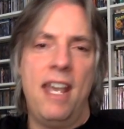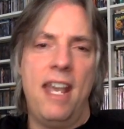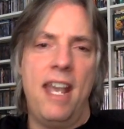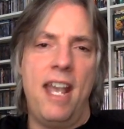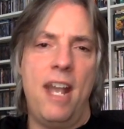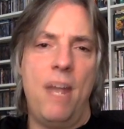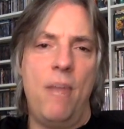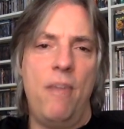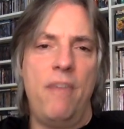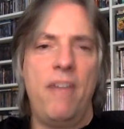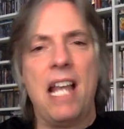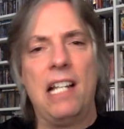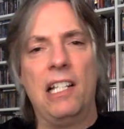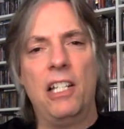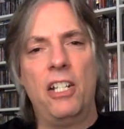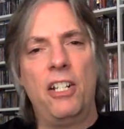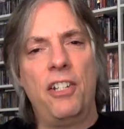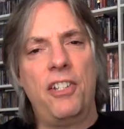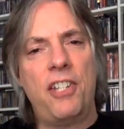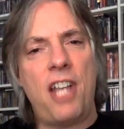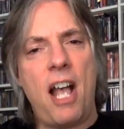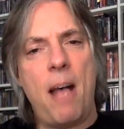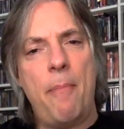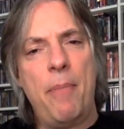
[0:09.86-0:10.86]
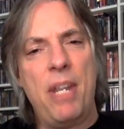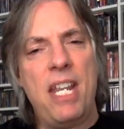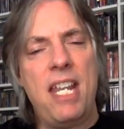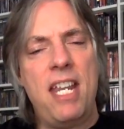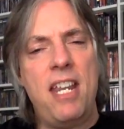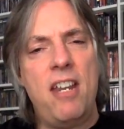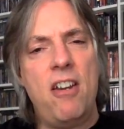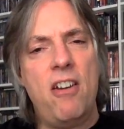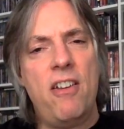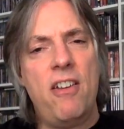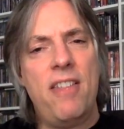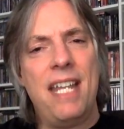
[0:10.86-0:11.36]
and we've got a little topic
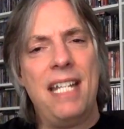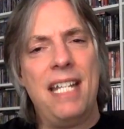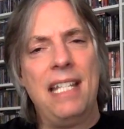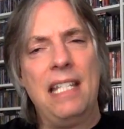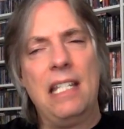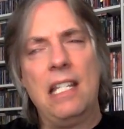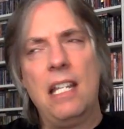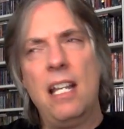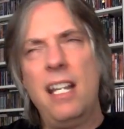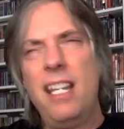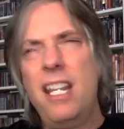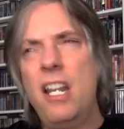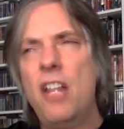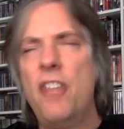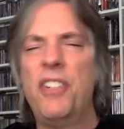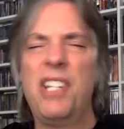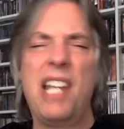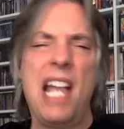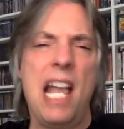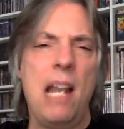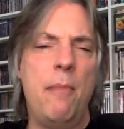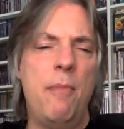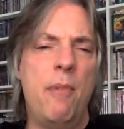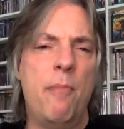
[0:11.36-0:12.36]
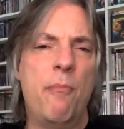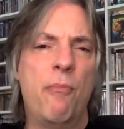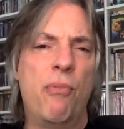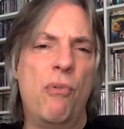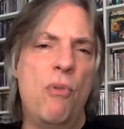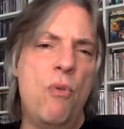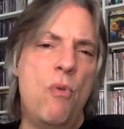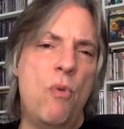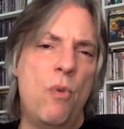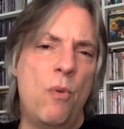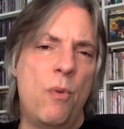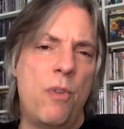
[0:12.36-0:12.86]
here that, uh, you know, has kind of been
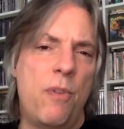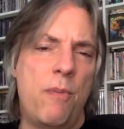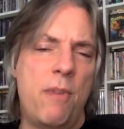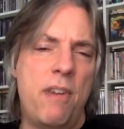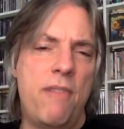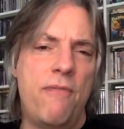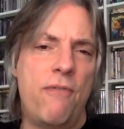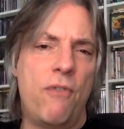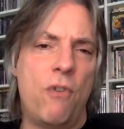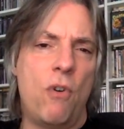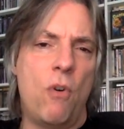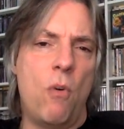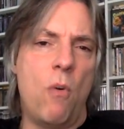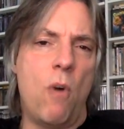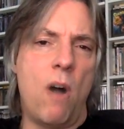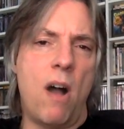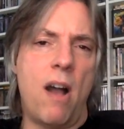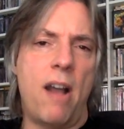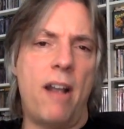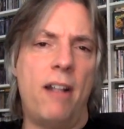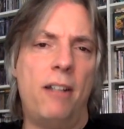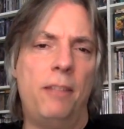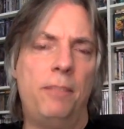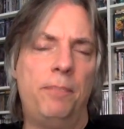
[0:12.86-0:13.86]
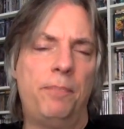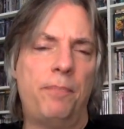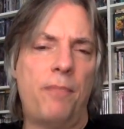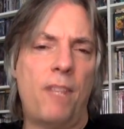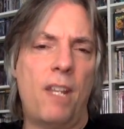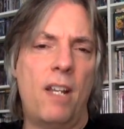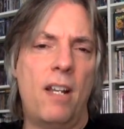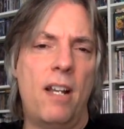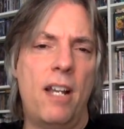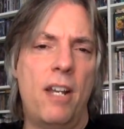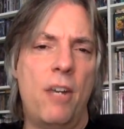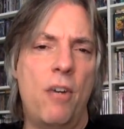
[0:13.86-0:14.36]
brewing with me for a while.
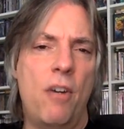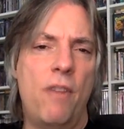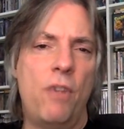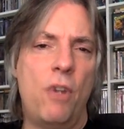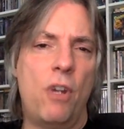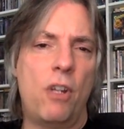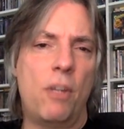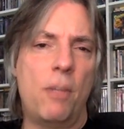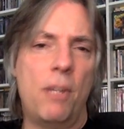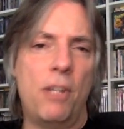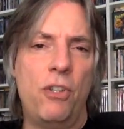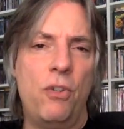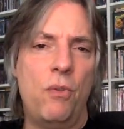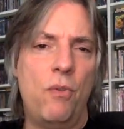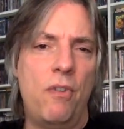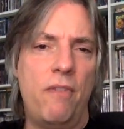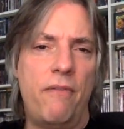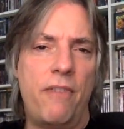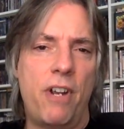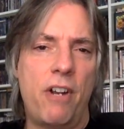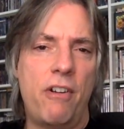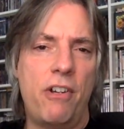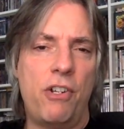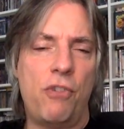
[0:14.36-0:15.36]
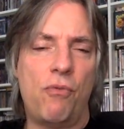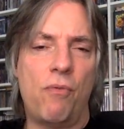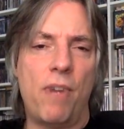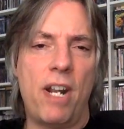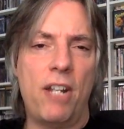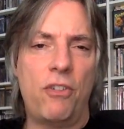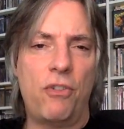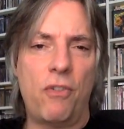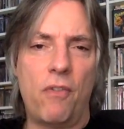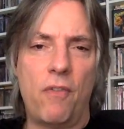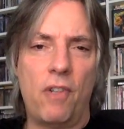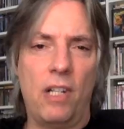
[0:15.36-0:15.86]
Uh, I know I've talked about doing various
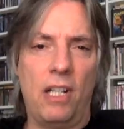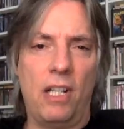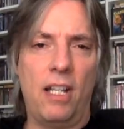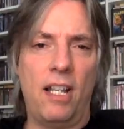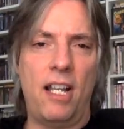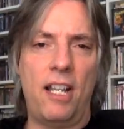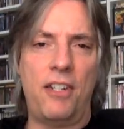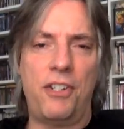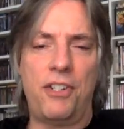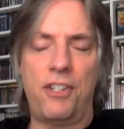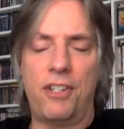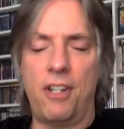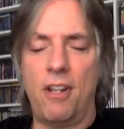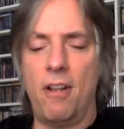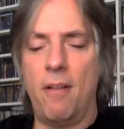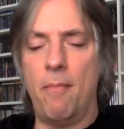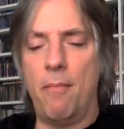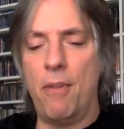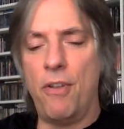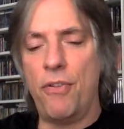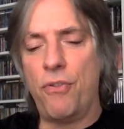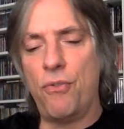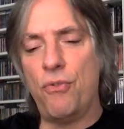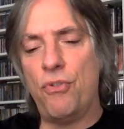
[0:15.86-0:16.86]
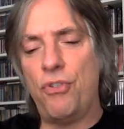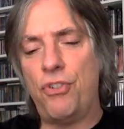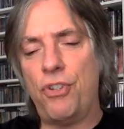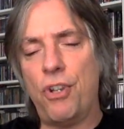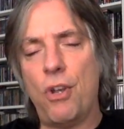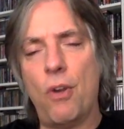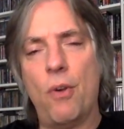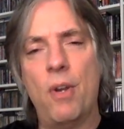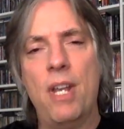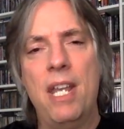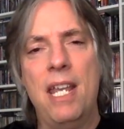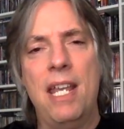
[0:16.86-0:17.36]
rants over the last uh, month or
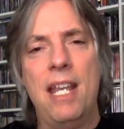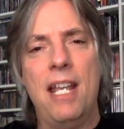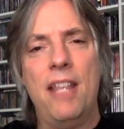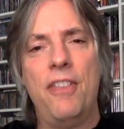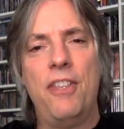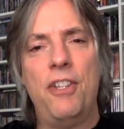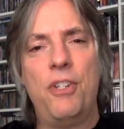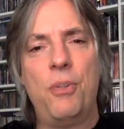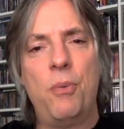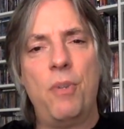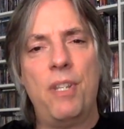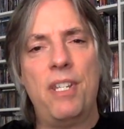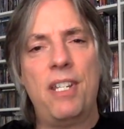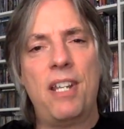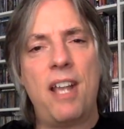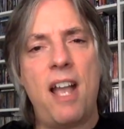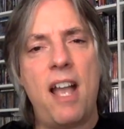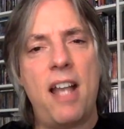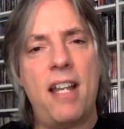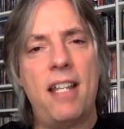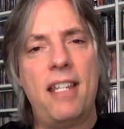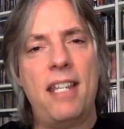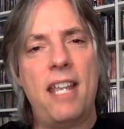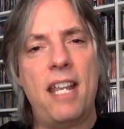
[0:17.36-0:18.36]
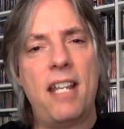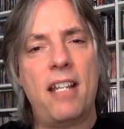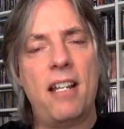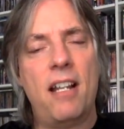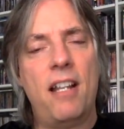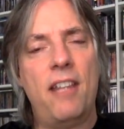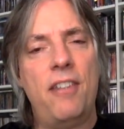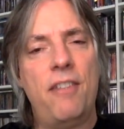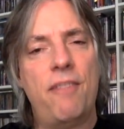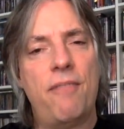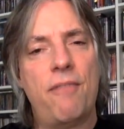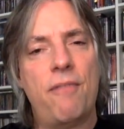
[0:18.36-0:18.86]
so. This one's kind of taken
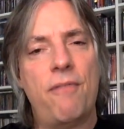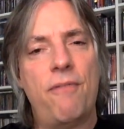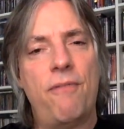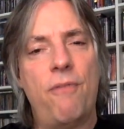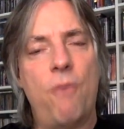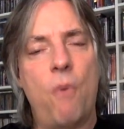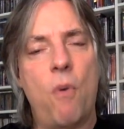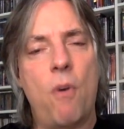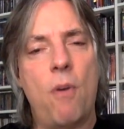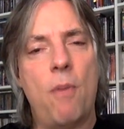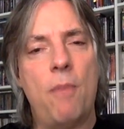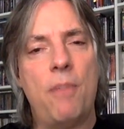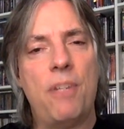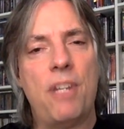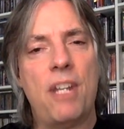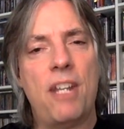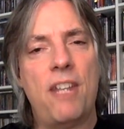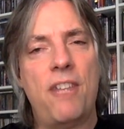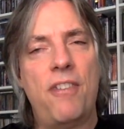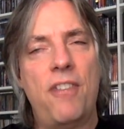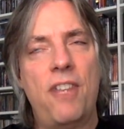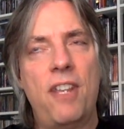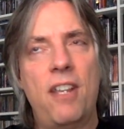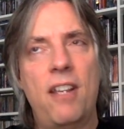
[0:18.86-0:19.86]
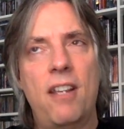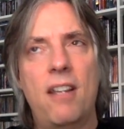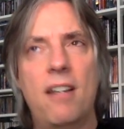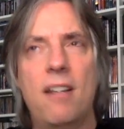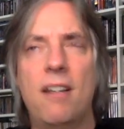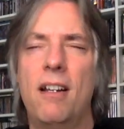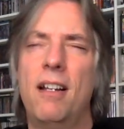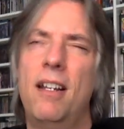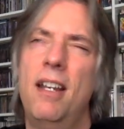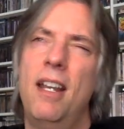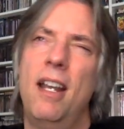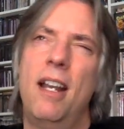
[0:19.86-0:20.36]
on different forms, and I think
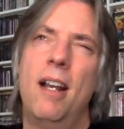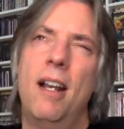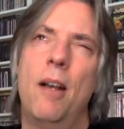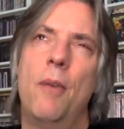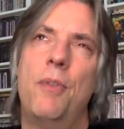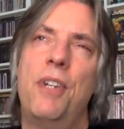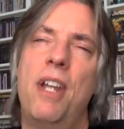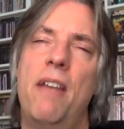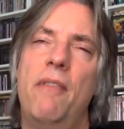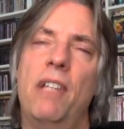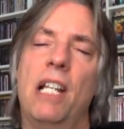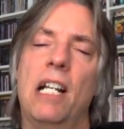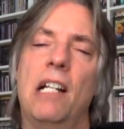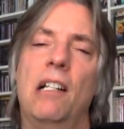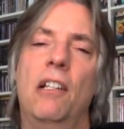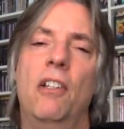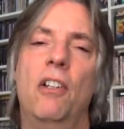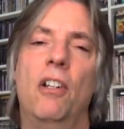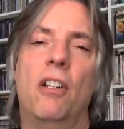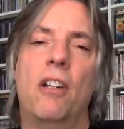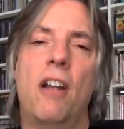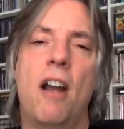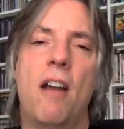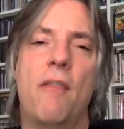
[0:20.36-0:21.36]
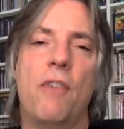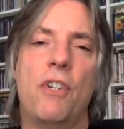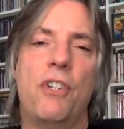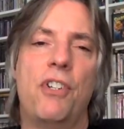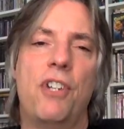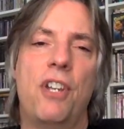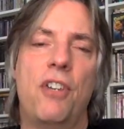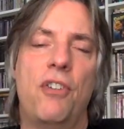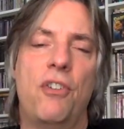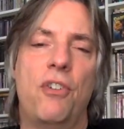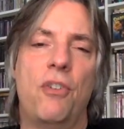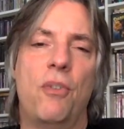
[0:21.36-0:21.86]
uh, I was having like a little
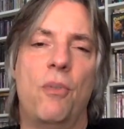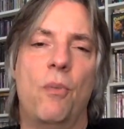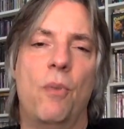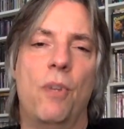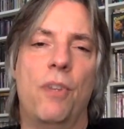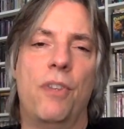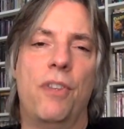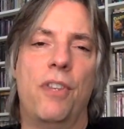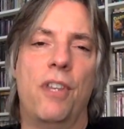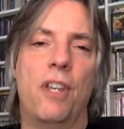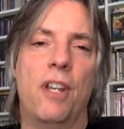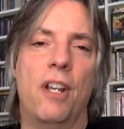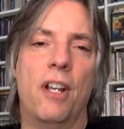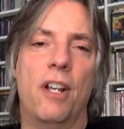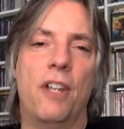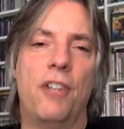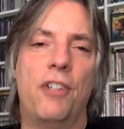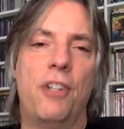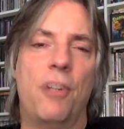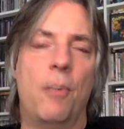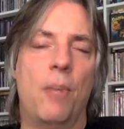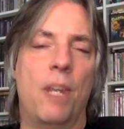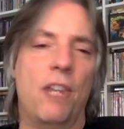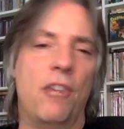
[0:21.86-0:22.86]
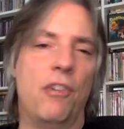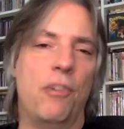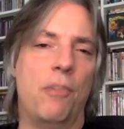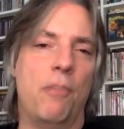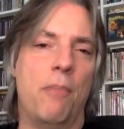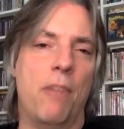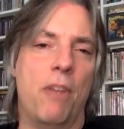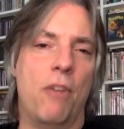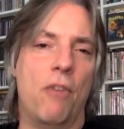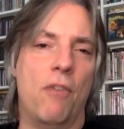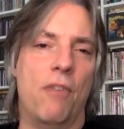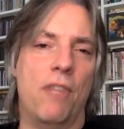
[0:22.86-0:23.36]
conversation with uh, someone I just
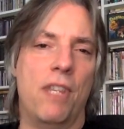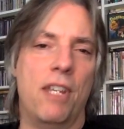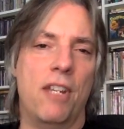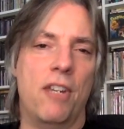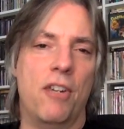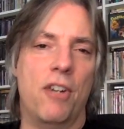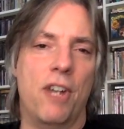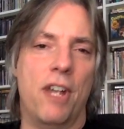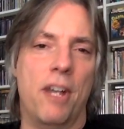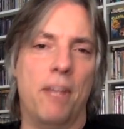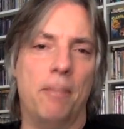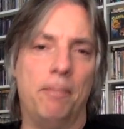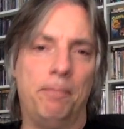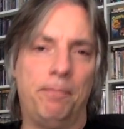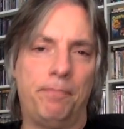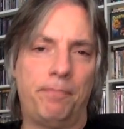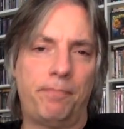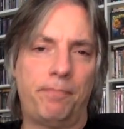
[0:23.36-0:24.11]
met over the internet